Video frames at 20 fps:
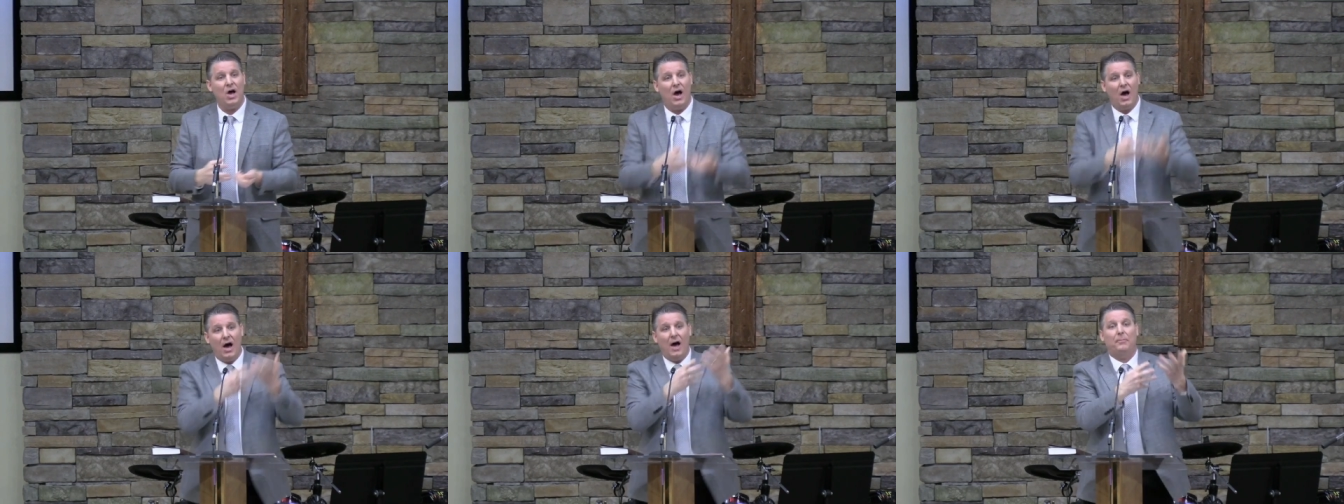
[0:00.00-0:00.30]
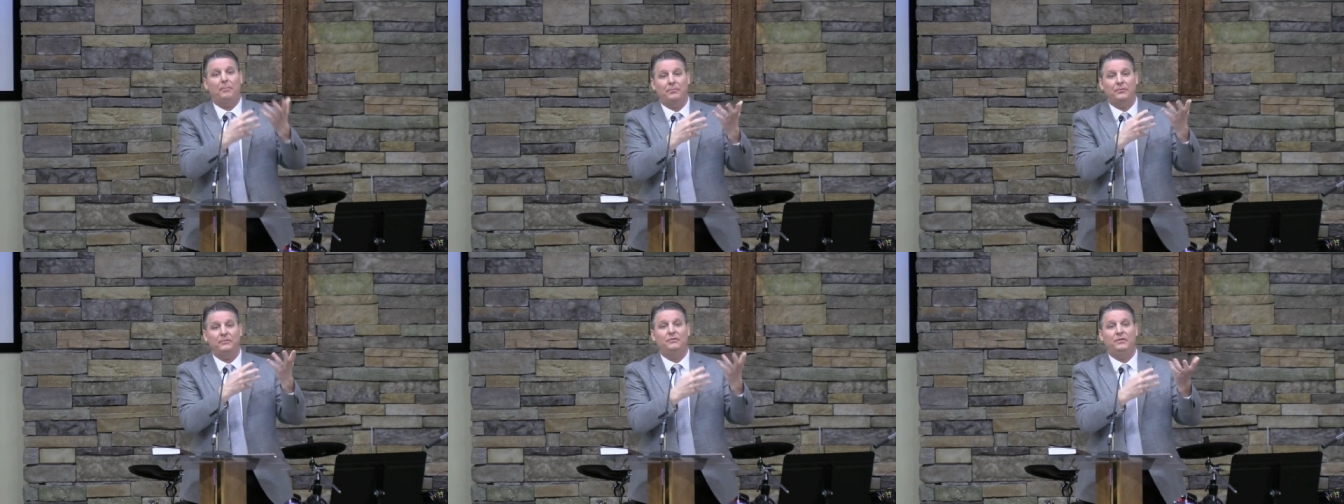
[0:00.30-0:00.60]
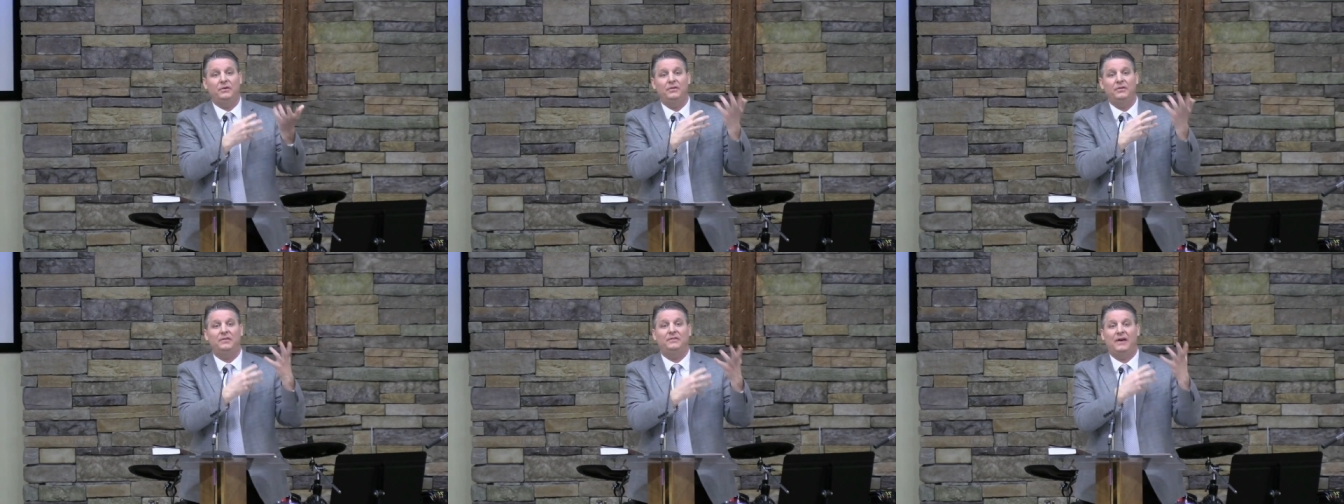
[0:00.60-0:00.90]
up
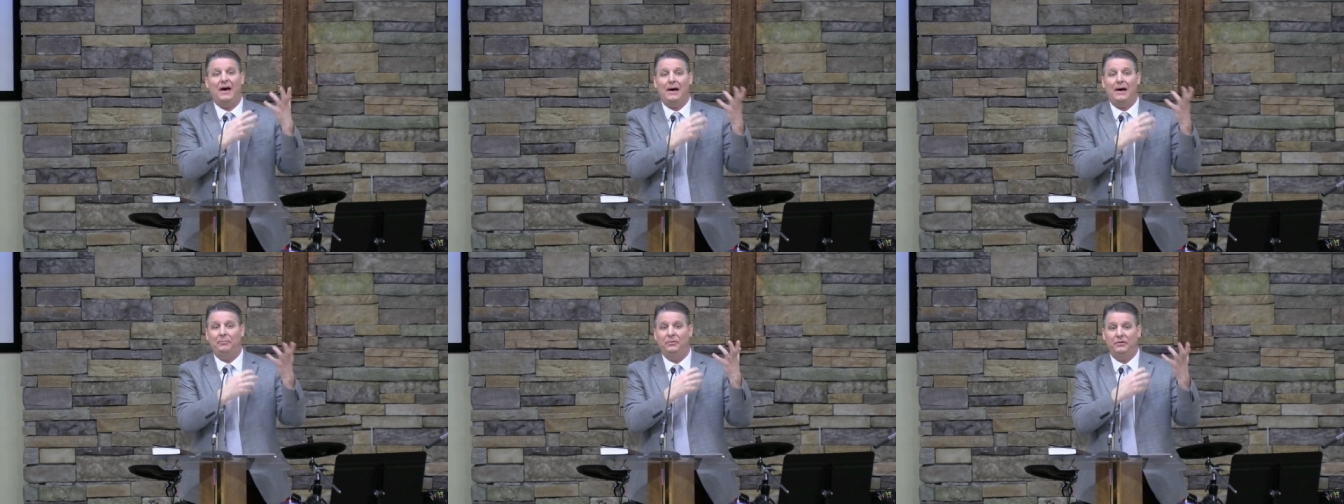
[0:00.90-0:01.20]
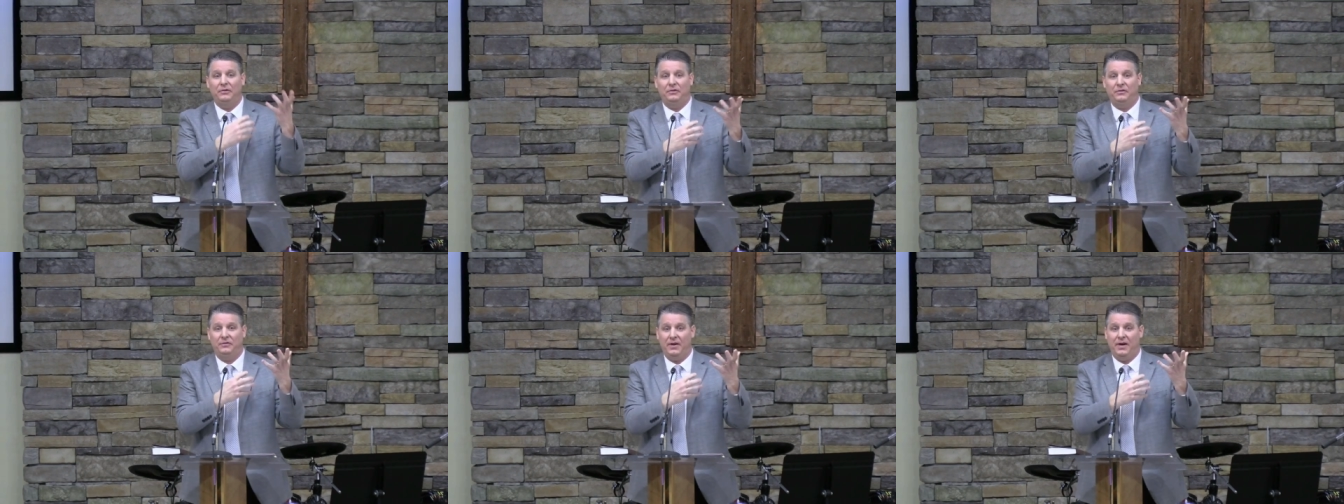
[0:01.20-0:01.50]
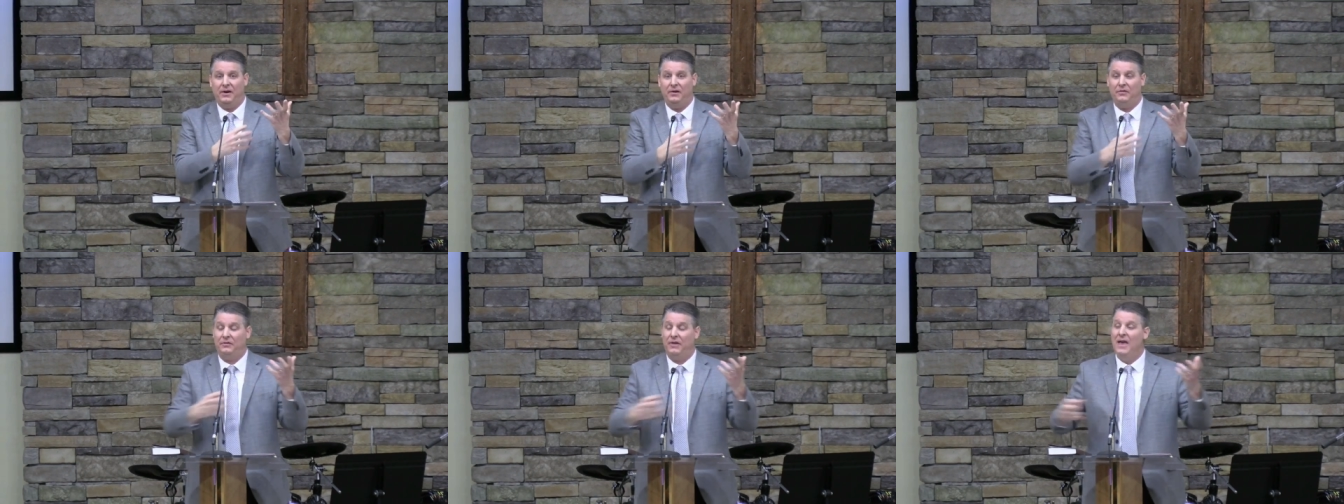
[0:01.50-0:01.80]
to the top of the
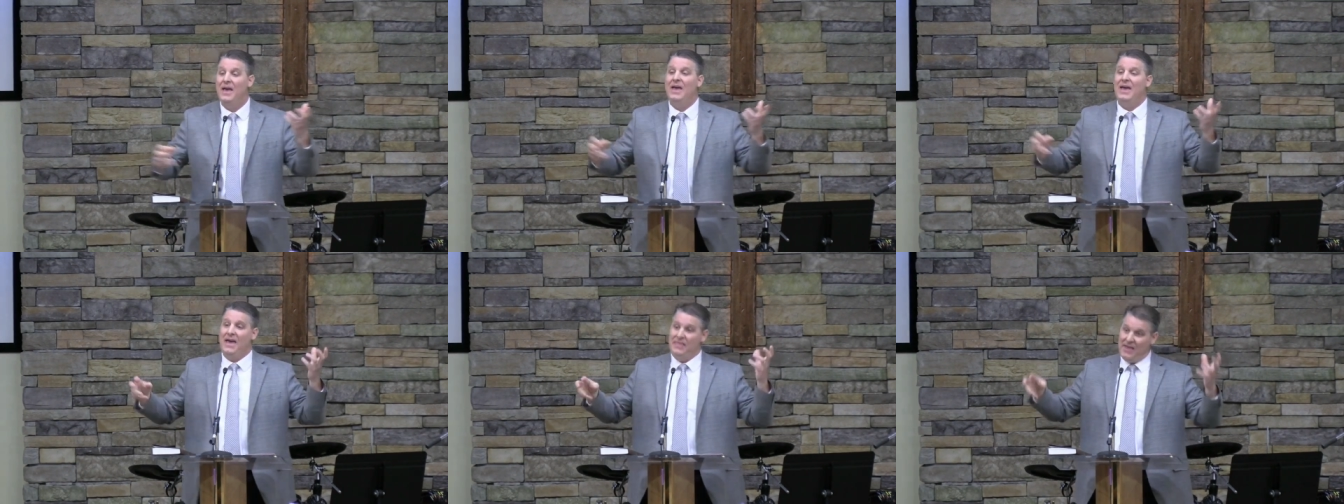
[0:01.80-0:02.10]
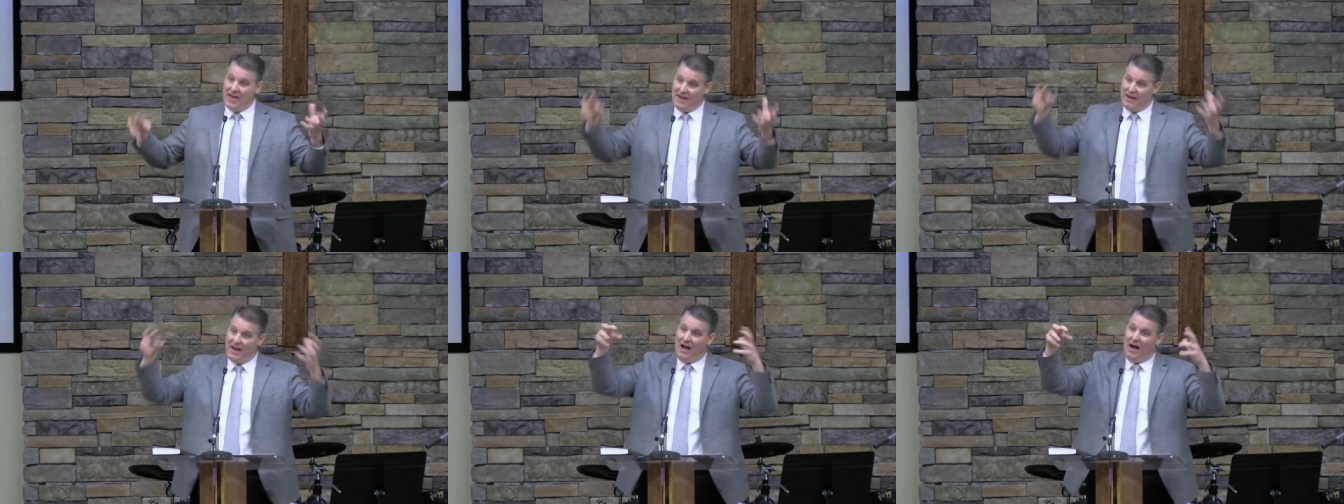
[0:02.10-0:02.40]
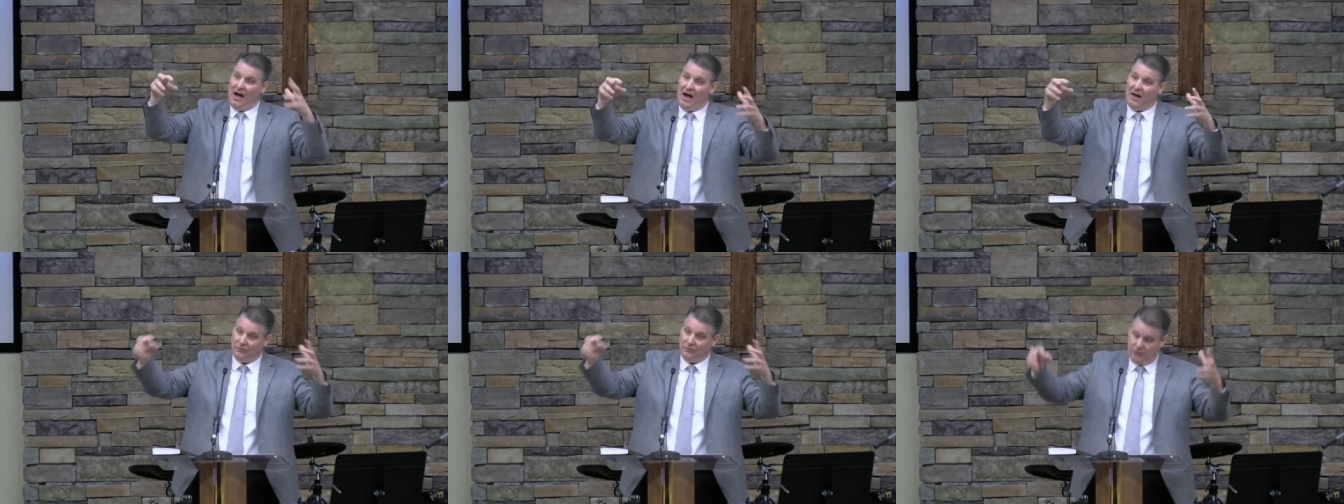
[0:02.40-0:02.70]
stairs and then
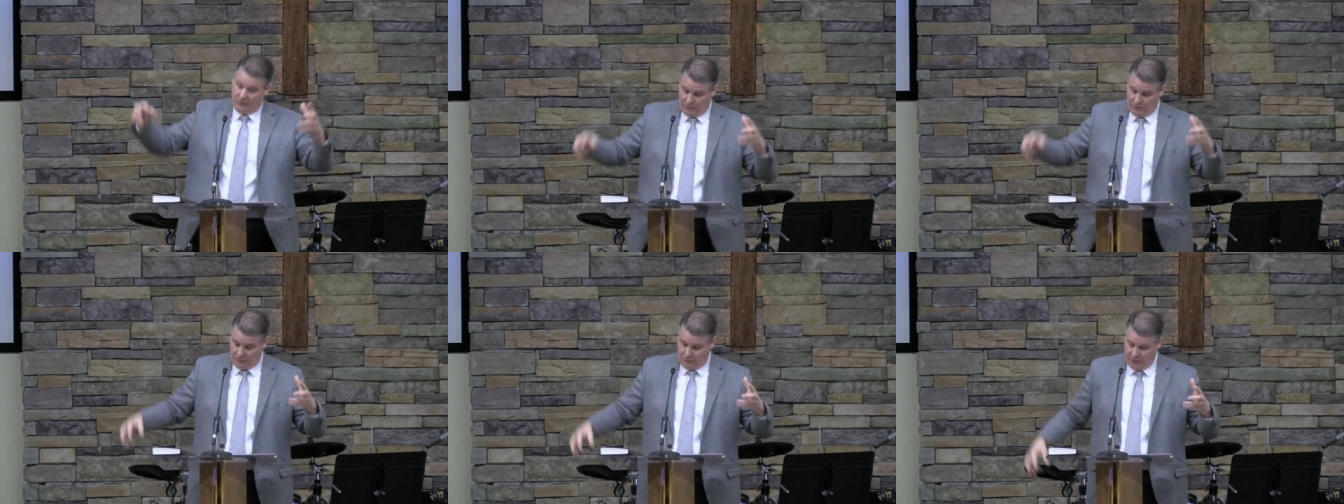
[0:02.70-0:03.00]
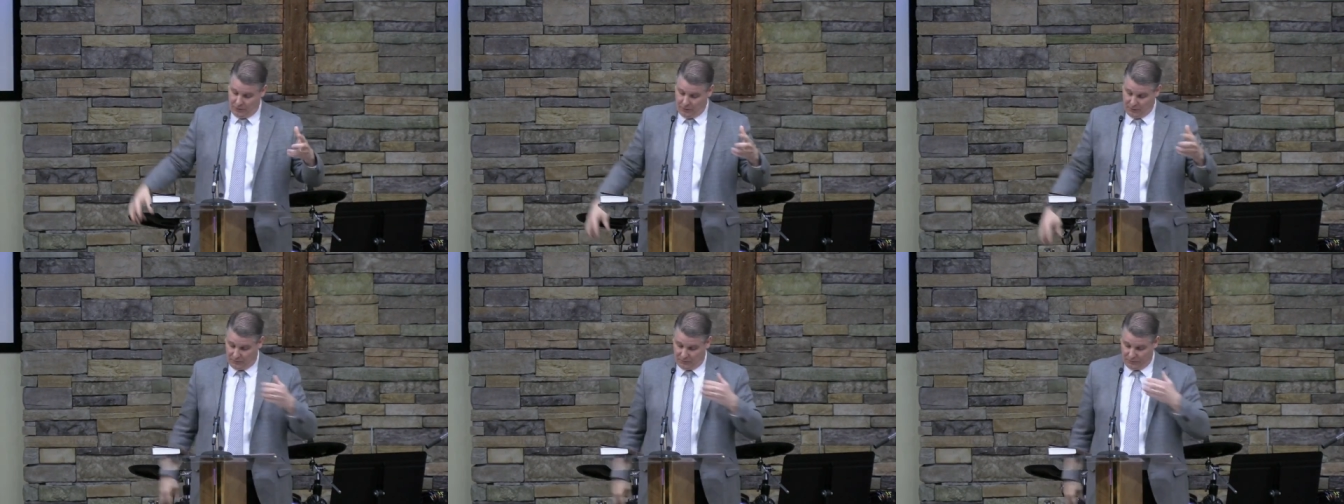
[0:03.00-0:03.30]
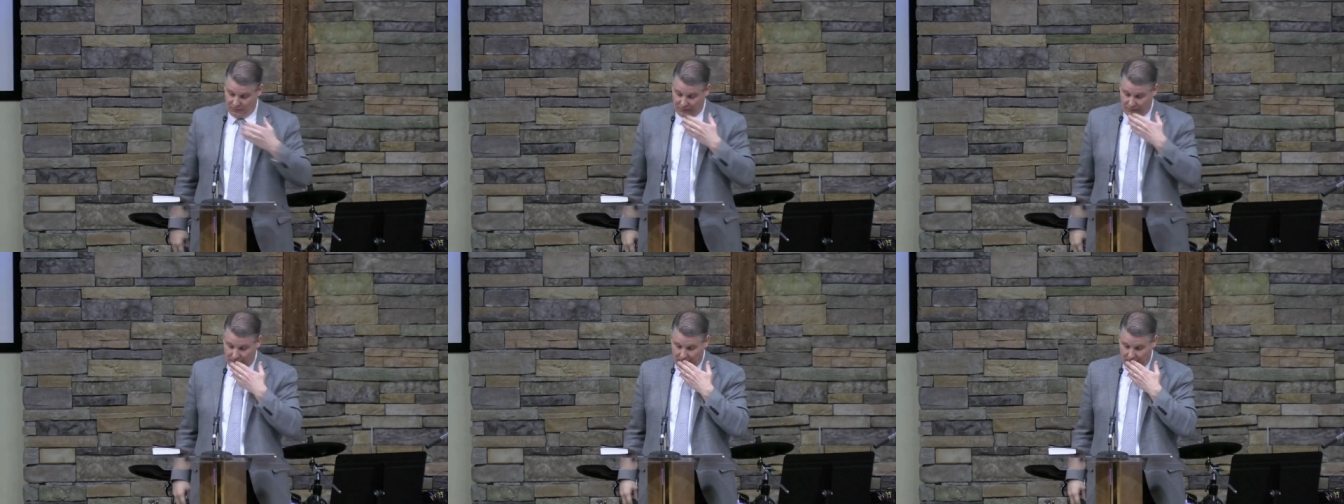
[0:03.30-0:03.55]
onto the roof.